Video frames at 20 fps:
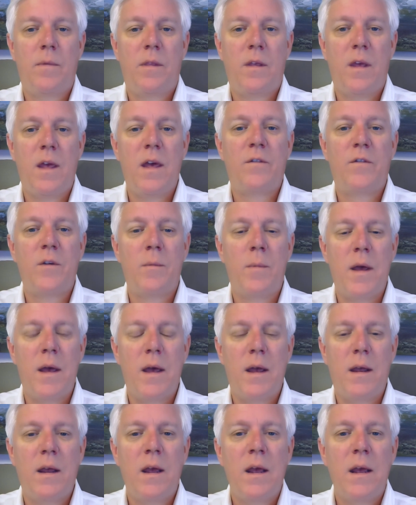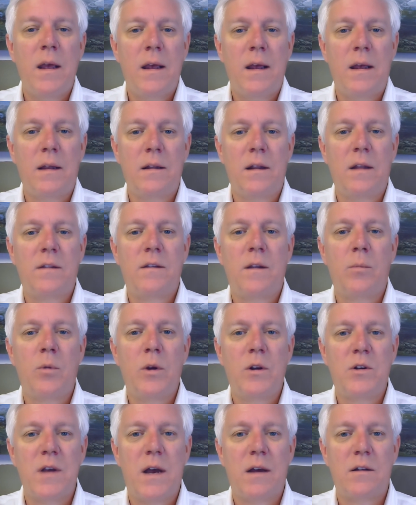FMA and let them
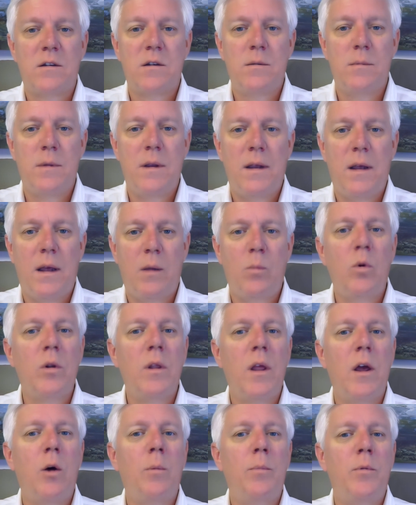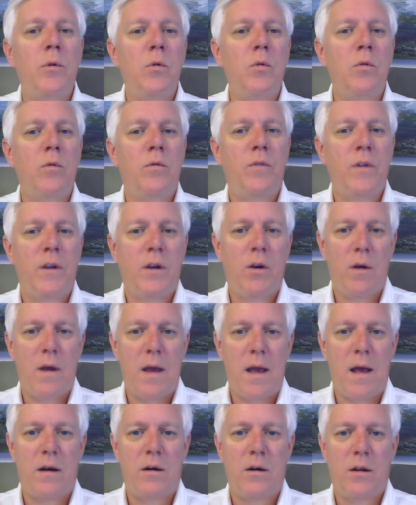reach out to me, and we'll help you figure out
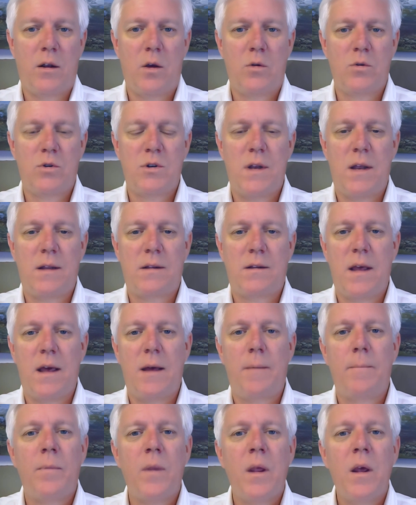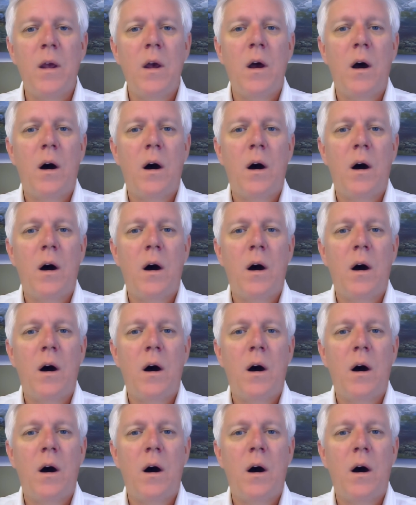how to negotiate that.